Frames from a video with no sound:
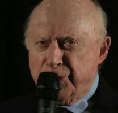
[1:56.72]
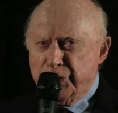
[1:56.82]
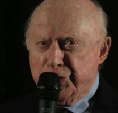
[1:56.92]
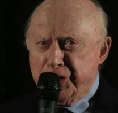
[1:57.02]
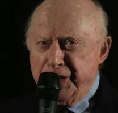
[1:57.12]

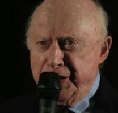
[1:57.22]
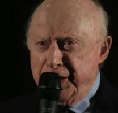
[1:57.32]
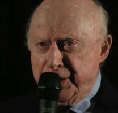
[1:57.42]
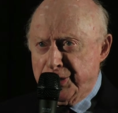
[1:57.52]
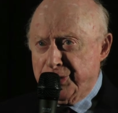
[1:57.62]
13
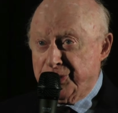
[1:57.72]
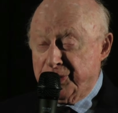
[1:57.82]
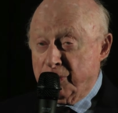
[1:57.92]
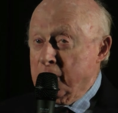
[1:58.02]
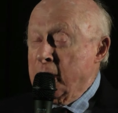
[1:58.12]
years.
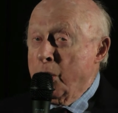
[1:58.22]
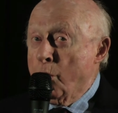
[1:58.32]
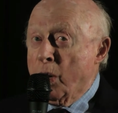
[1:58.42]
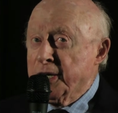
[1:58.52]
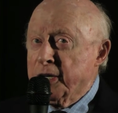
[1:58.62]

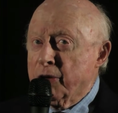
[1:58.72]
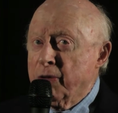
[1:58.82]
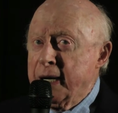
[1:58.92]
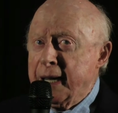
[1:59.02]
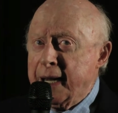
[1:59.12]
One of the
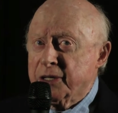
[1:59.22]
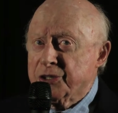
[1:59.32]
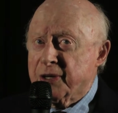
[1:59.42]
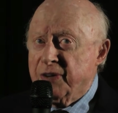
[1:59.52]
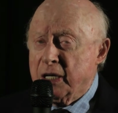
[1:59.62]
great
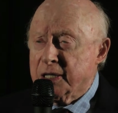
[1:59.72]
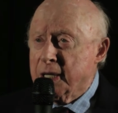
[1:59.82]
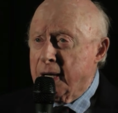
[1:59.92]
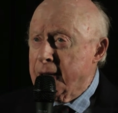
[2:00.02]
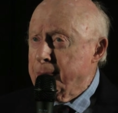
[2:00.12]
actors of our
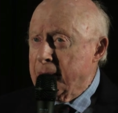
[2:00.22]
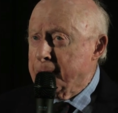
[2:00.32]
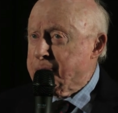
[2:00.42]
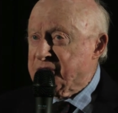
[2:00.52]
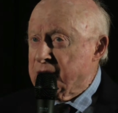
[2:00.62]
time,
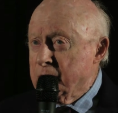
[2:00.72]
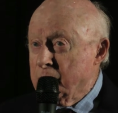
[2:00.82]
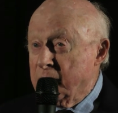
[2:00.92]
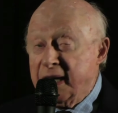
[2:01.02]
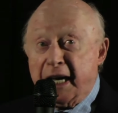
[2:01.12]

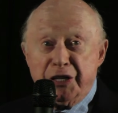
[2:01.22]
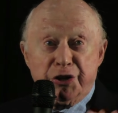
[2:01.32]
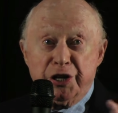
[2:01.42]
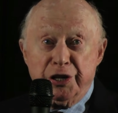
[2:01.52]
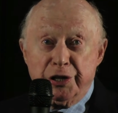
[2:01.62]
absolute. He
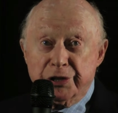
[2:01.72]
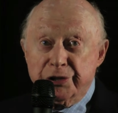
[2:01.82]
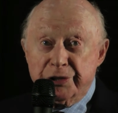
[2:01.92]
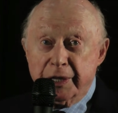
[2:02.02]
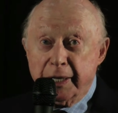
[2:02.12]
had genius.
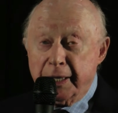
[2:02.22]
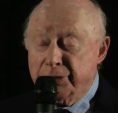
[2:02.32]
He